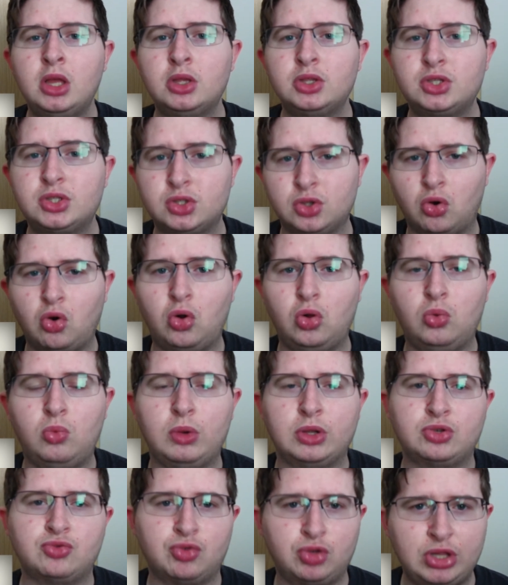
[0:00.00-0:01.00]
Soul,
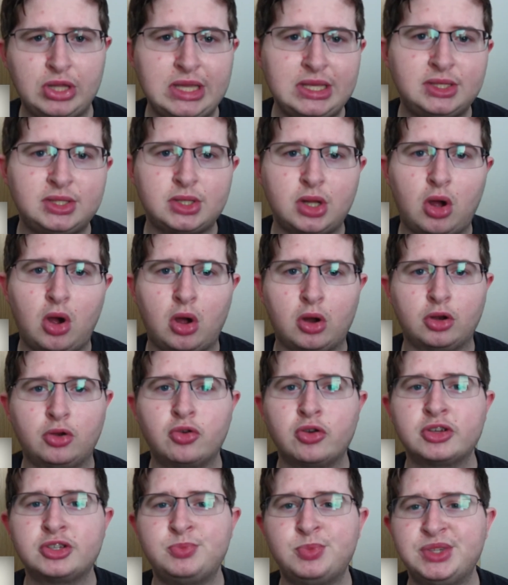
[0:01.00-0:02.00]
which released on
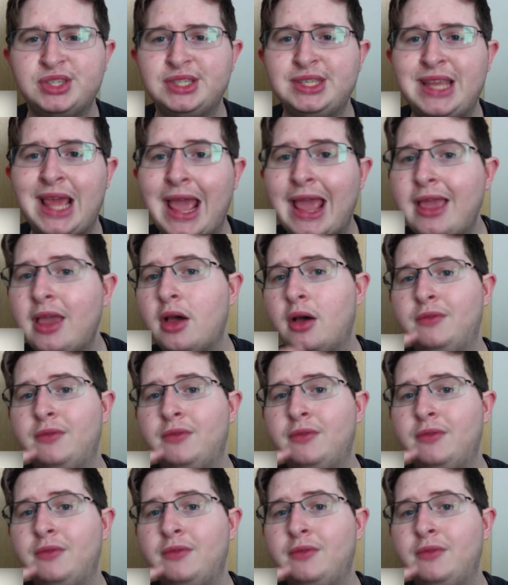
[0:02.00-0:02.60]
Christmas Day